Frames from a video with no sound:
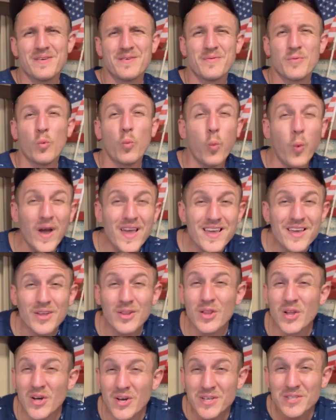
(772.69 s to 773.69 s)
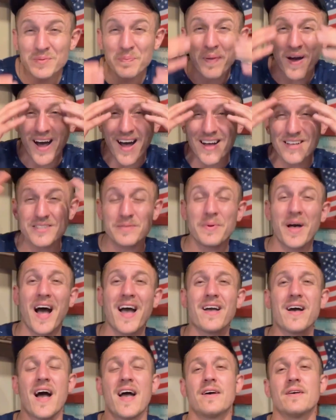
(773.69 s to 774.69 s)
White Claw's possible.
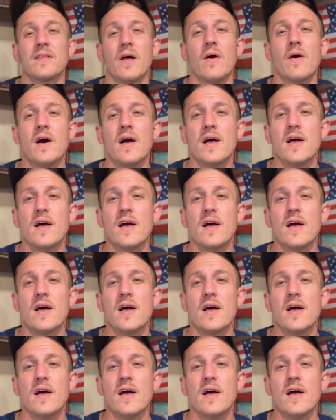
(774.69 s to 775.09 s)
I don't know.